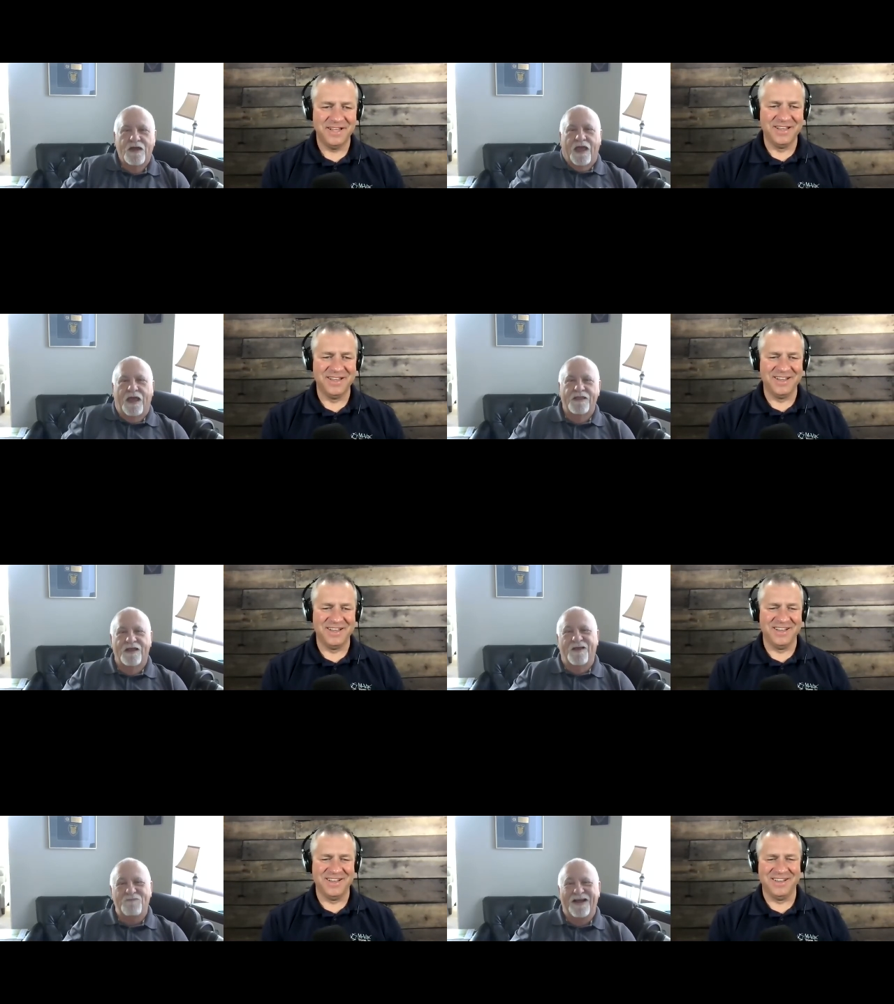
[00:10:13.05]
Speaker 1: And then,
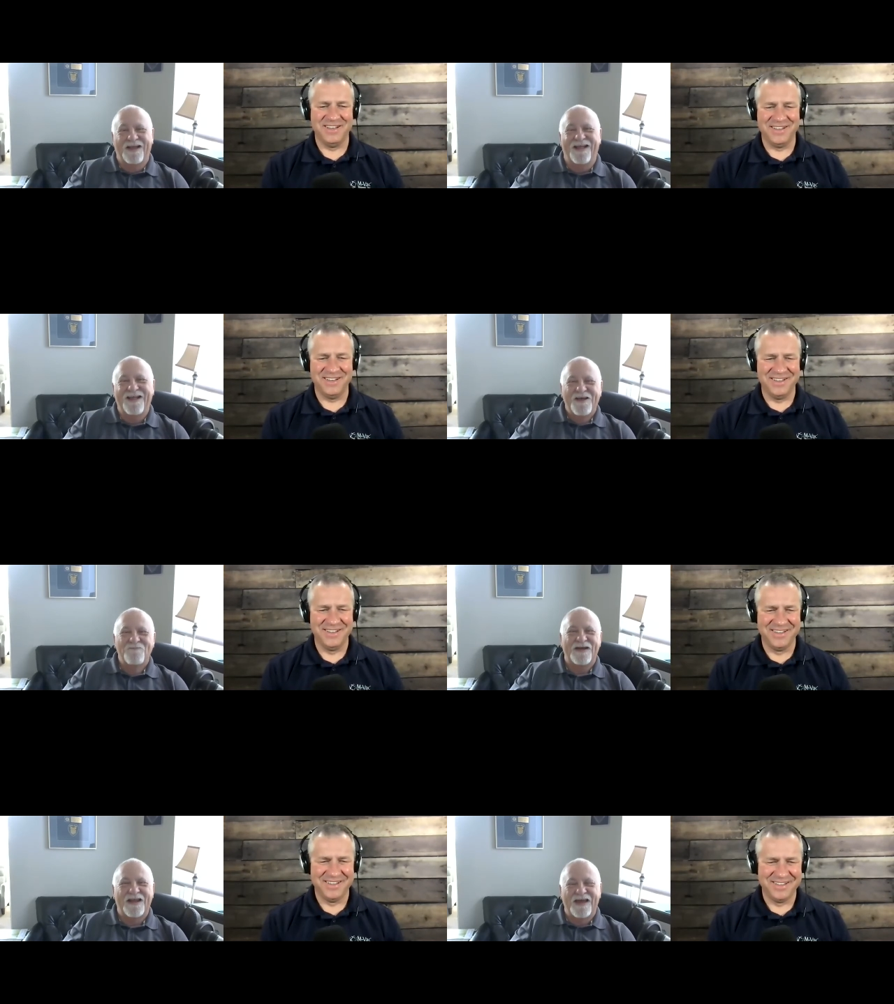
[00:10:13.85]
but,
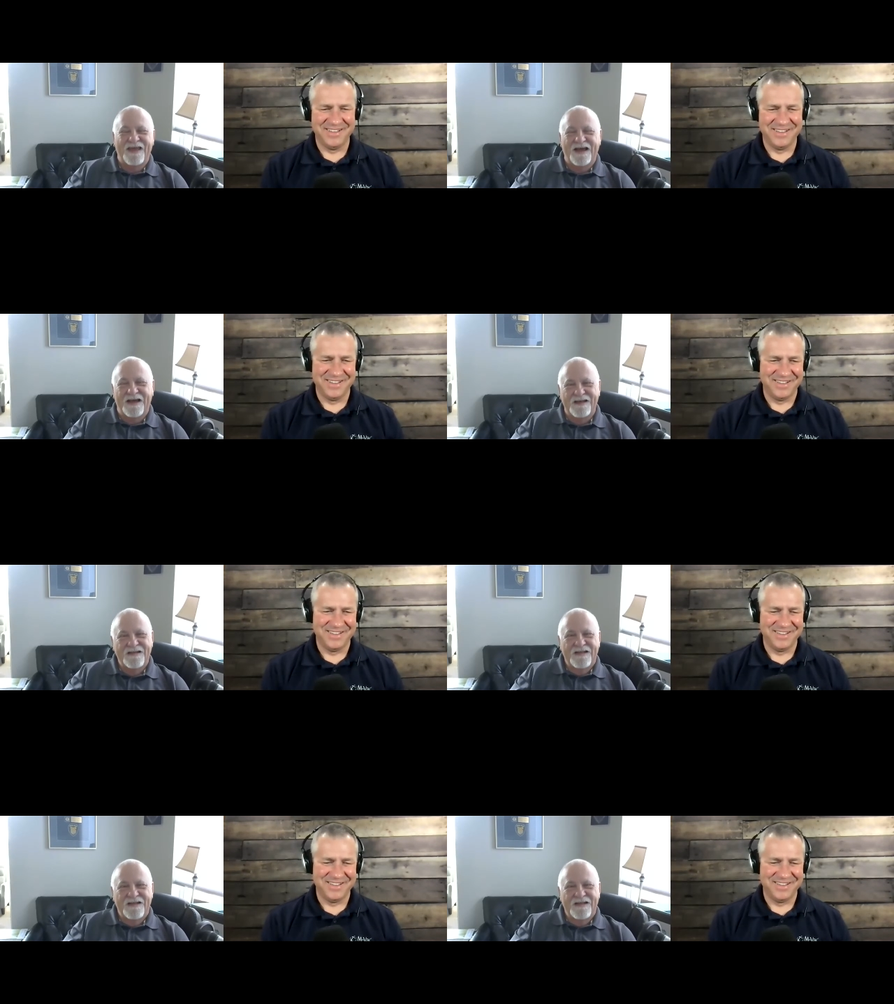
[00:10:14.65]
but I, uh,